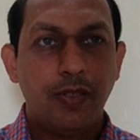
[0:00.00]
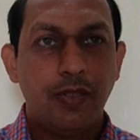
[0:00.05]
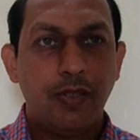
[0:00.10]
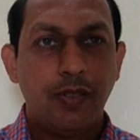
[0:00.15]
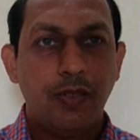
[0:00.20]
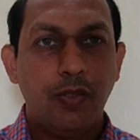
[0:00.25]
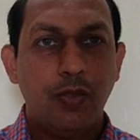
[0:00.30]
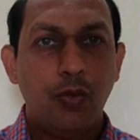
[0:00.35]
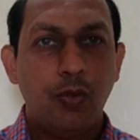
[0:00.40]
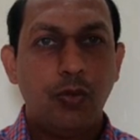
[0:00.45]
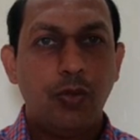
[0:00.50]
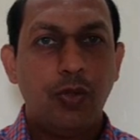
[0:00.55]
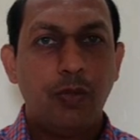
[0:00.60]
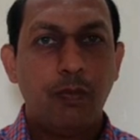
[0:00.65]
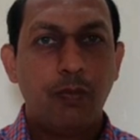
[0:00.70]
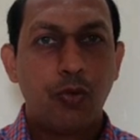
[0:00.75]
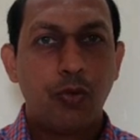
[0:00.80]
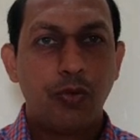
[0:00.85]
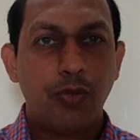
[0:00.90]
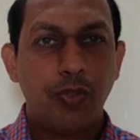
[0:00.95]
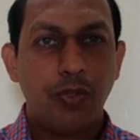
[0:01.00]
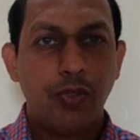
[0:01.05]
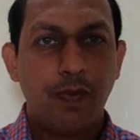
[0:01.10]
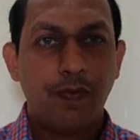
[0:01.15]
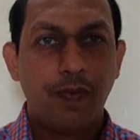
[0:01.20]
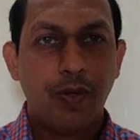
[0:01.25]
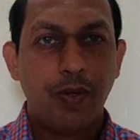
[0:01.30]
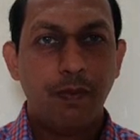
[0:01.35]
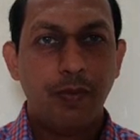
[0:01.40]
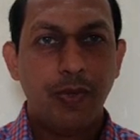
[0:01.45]
know the process of
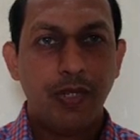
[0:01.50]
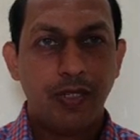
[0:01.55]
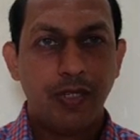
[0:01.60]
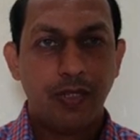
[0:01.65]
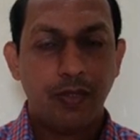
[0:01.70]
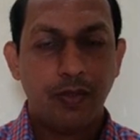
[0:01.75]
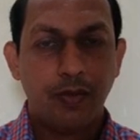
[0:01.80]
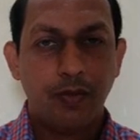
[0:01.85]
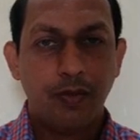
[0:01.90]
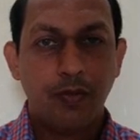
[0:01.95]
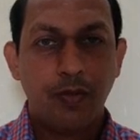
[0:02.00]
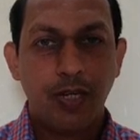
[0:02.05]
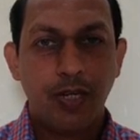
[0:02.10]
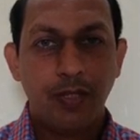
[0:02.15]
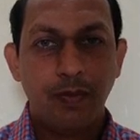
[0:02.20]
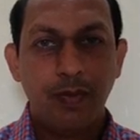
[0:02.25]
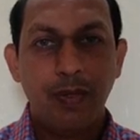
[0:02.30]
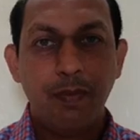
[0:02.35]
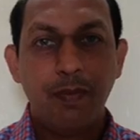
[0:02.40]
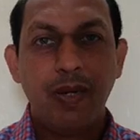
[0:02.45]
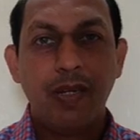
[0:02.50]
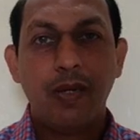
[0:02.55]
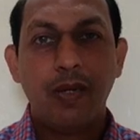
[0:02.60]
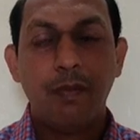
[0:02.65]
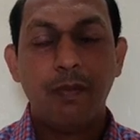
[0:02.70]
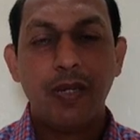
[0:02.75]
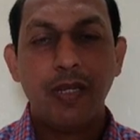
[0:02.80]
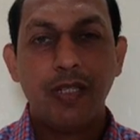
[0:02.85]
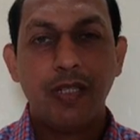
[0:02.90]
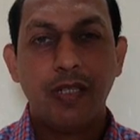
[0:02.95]
combustion, what is meant by
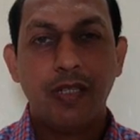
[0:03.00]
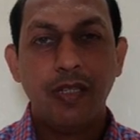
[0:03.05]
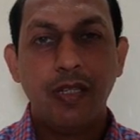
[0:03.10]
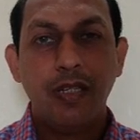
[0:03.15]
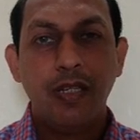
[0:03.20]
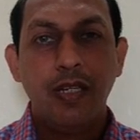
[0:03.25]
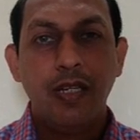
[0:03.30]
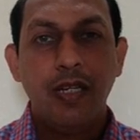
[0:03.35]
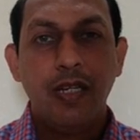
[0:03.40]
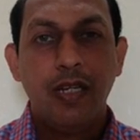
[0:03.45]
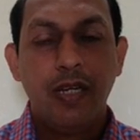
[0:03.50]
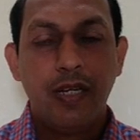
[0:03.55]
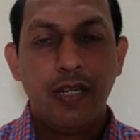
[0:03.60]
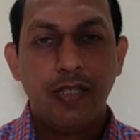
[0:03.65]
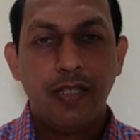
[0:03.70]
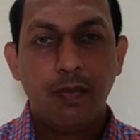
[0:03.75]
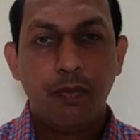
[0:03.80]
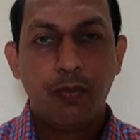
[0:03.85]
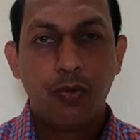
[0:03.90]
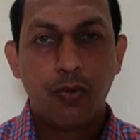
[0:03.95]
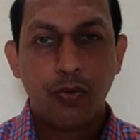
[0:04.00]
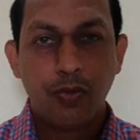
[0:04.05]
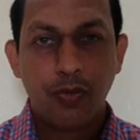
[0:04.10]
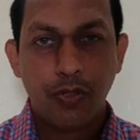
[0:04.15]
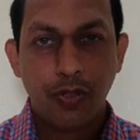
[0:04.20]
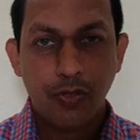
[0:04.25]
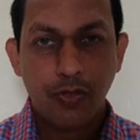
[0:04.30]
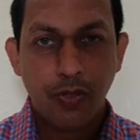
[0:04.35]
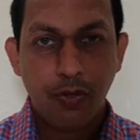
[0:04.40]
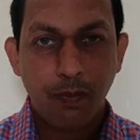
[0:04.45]
combustion? It is a
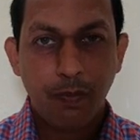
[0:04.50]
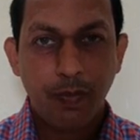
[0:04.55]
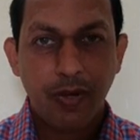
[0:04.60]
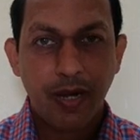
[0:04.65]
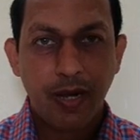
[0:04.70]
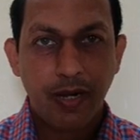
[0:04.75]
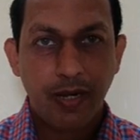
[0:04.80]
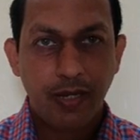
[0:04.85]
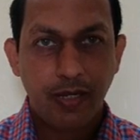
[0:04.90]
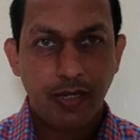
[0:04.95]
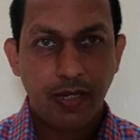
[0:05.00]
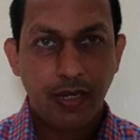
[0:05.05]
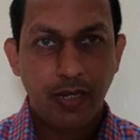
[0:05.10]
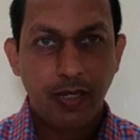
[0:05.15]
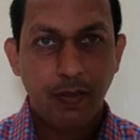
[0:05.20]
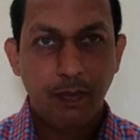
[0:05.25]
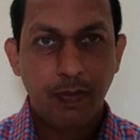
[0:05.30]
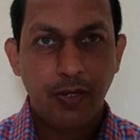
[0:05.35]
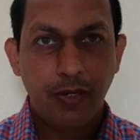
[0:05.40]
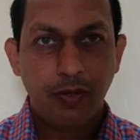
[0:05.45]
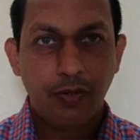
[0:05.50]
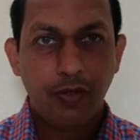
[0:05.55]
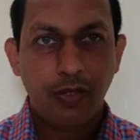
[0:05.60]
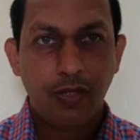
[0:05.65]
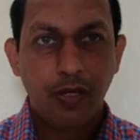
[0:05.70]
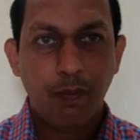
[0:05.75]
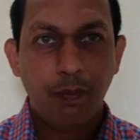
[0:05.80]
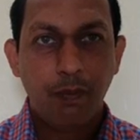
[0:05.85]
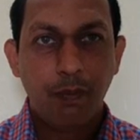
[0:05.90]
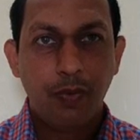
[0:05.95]
process of burning any particular
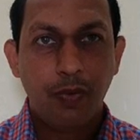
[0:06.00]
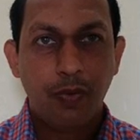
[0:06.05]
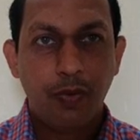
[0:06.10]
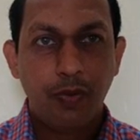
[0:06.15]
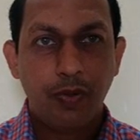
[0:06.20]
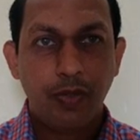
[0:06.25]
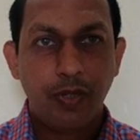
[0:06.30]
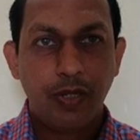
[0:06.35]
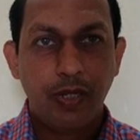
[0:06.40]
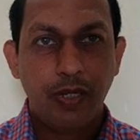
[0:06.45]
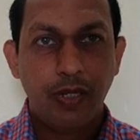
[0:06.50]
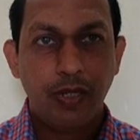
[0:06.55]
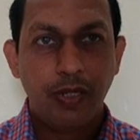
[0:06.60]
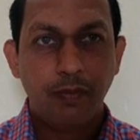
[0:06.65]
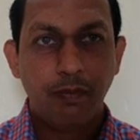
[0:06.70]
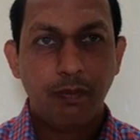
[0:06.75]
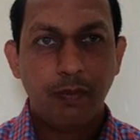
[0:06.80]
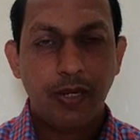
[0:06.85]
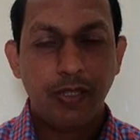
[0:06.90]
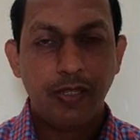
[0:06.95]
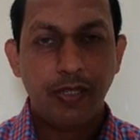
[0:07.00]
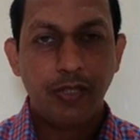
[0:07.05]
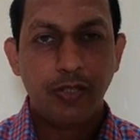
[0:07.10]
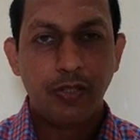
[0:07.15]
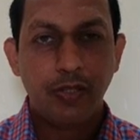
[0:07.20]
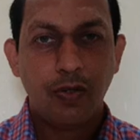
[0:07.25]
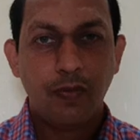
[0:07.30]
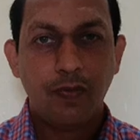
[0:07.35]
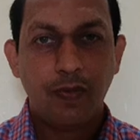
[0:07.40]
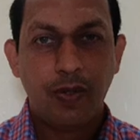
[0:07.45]
compound in presence
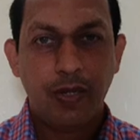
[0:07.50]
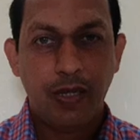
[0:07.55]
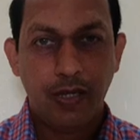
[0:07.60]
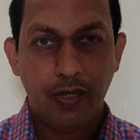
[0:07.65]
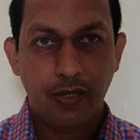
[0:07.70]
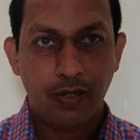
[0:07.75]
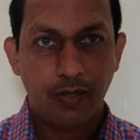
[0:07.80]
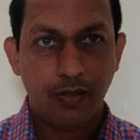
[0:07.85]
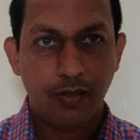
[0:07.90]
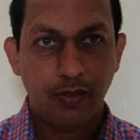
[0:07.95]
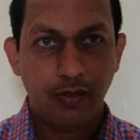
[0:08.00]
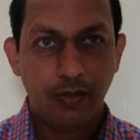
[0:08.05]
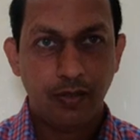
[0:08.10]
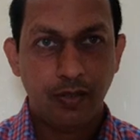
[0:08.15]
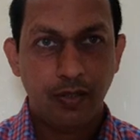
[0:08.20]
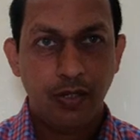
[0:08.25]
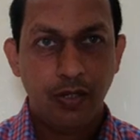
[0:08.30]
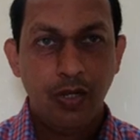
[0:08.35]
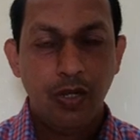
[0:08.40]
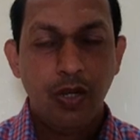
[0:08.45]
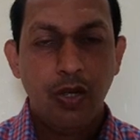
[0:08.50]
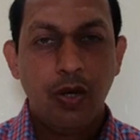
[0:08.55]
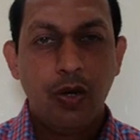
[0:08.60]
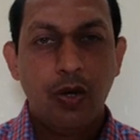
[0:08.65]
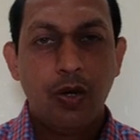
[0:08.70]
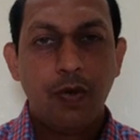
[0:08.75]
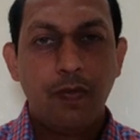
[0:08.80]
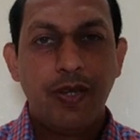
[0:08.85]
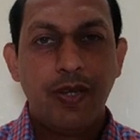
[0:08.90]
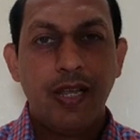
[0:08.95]
of air,
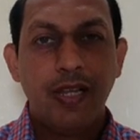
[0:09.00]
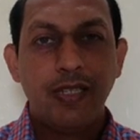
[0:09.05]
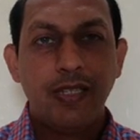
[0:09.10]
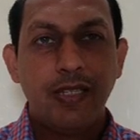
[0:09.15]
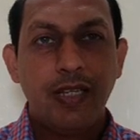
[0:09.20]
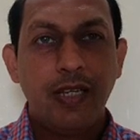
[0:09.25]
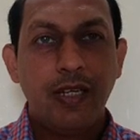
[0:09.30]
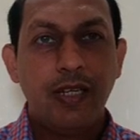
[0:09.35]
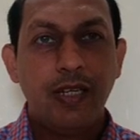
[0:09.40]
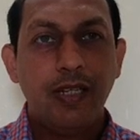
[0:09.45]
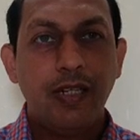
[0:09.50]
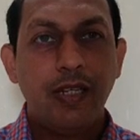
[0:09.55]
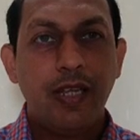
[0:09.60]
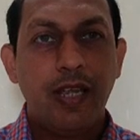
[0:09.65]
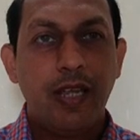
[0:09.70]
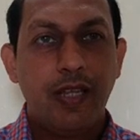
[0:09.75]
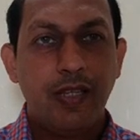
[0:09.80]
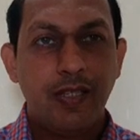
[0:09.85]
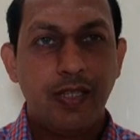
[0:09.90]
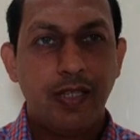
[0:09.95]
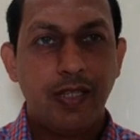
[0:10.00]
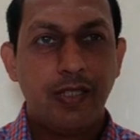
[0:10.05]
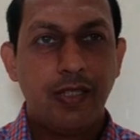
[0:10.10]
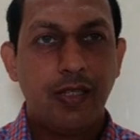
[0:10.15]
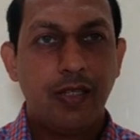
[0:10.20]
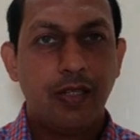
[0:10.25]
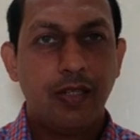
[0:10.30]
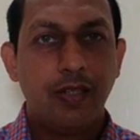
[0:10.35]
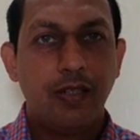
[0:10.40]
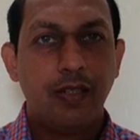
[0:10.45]
or we can say in excess
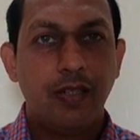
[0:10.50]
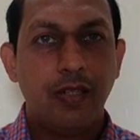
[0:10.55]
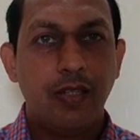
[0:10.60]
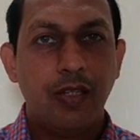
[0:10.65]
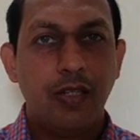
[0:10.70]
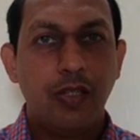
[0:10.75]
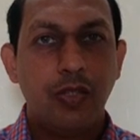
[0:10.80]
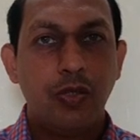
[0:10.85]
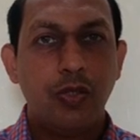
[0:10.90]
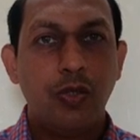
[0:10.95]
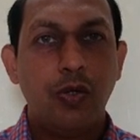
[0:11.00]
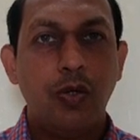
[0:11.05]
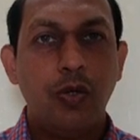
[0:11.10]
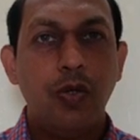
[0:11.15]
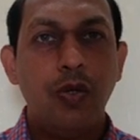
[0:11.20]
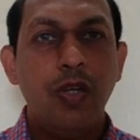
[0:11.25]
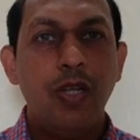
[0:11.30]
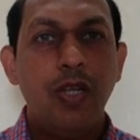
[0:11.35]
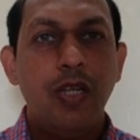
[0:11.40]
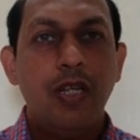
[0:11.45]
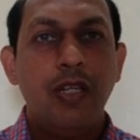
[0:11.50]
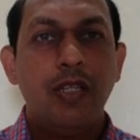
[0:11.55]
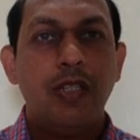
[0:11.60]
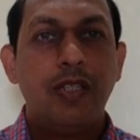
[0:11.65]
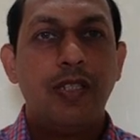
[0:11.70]
air. So the